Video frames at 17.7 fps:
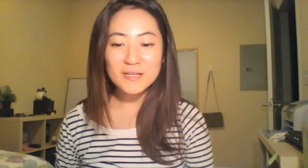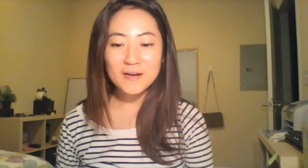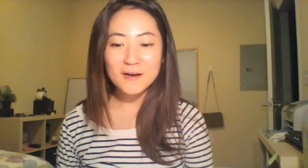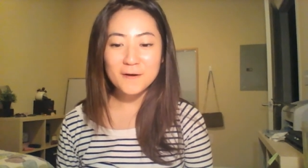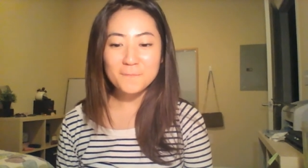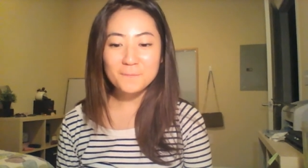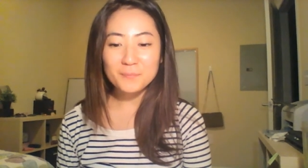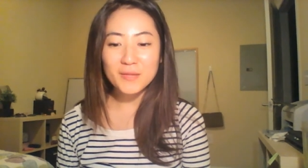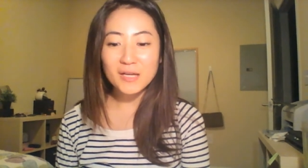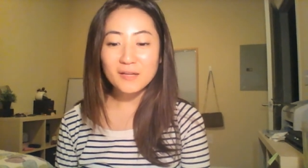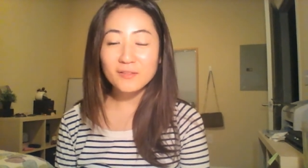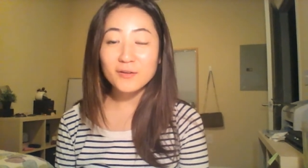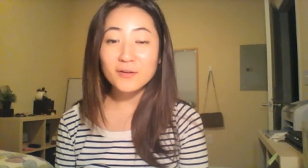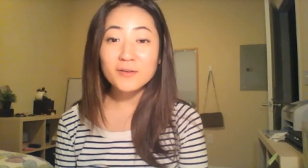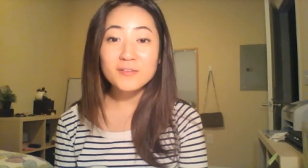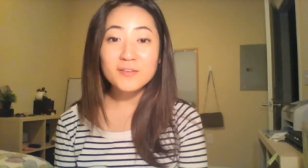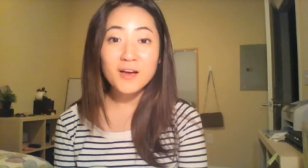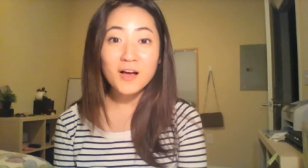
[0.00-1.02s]
I
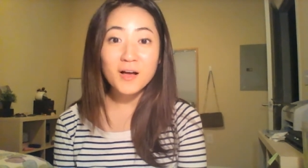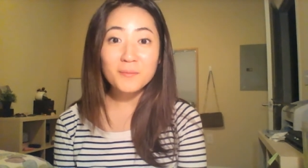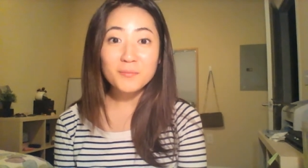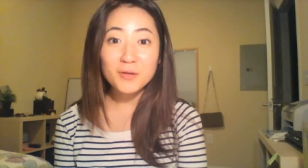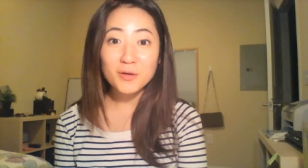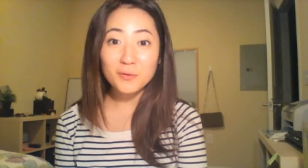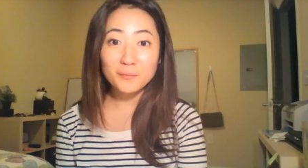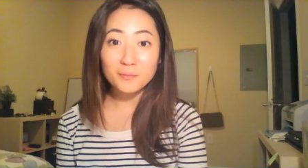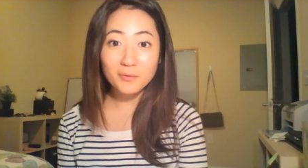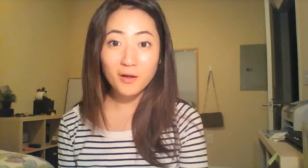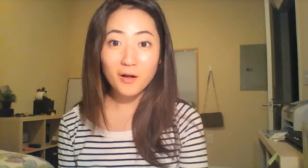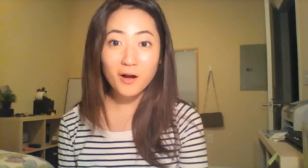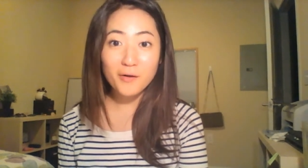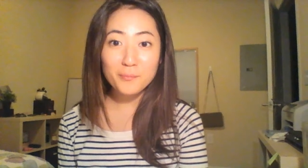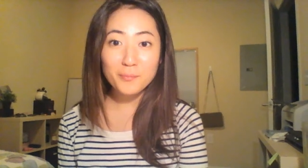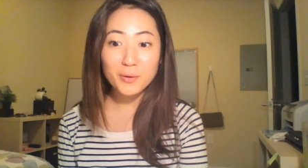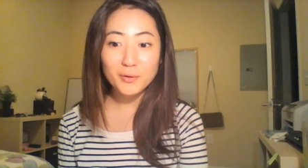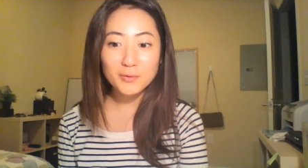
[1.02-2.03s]
looked up,
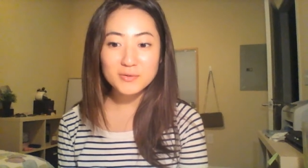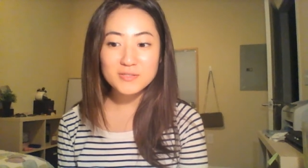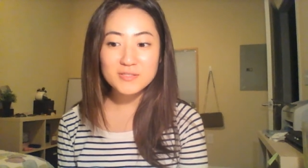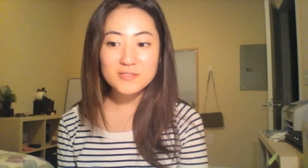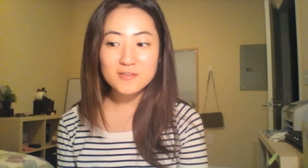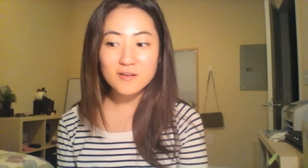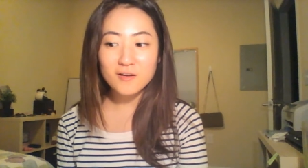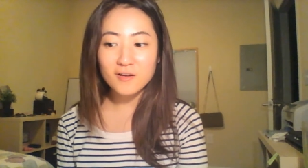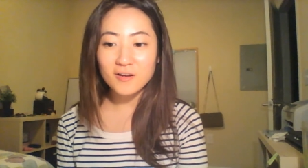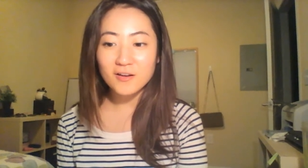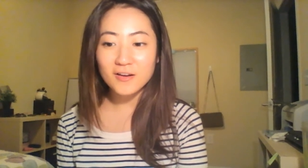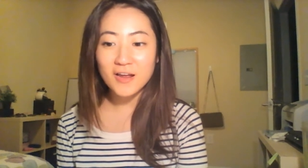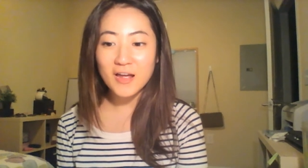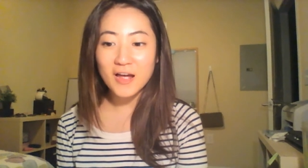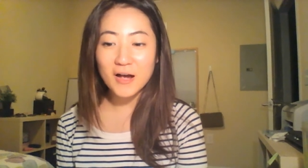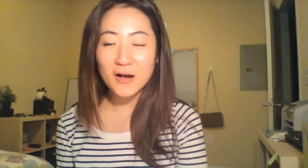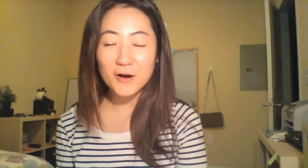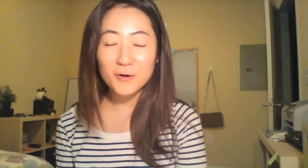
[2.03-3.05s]
blog posts on
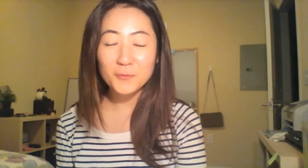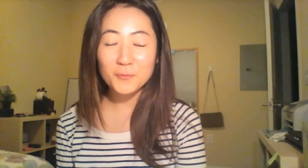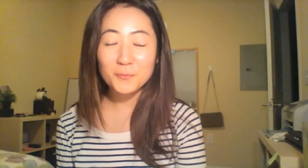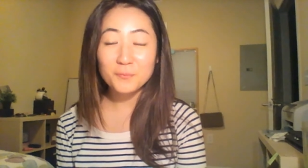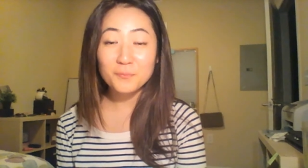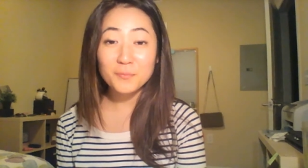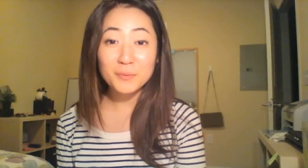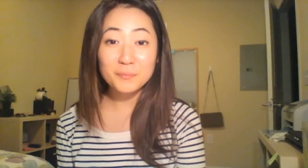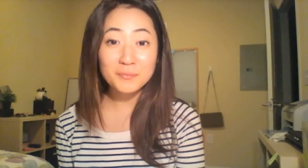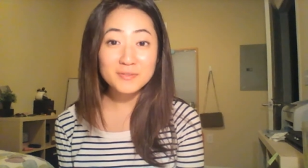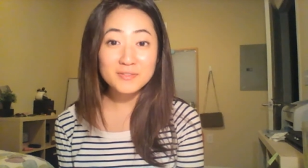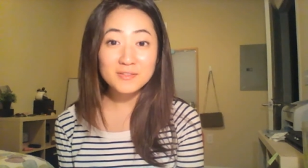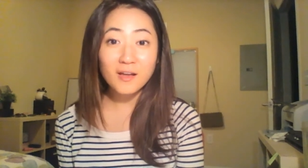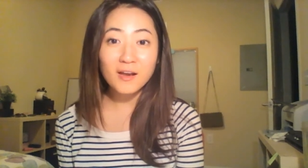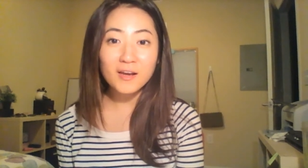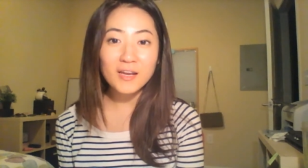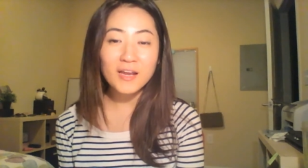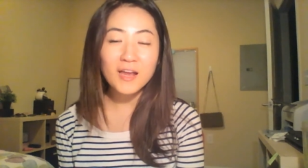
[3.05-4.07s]
how people
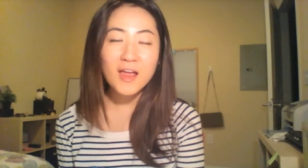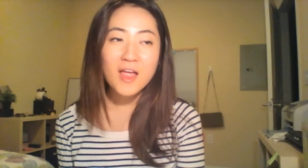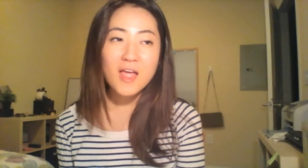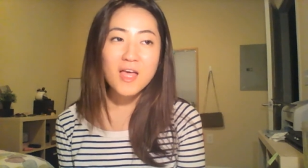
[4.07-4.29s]
study.